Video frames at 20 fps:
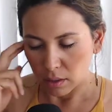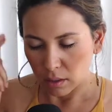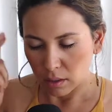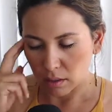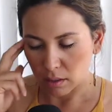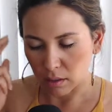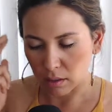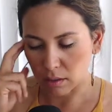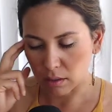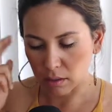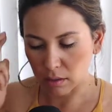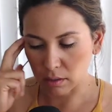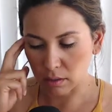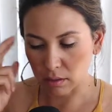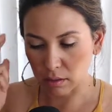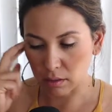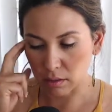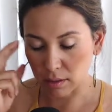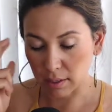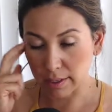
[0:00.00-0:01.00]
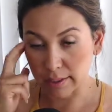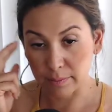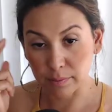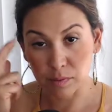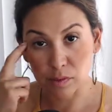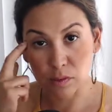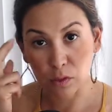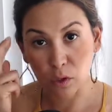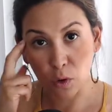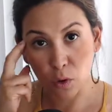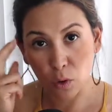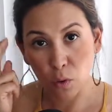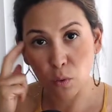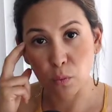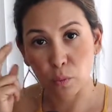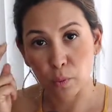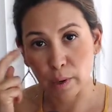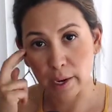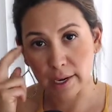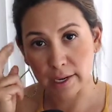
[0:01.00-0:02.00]
I am so
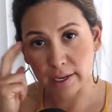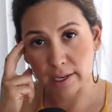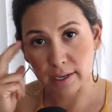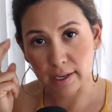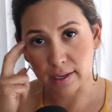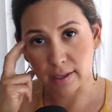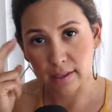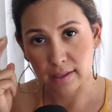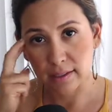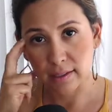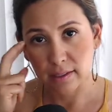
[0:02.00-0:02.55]
ready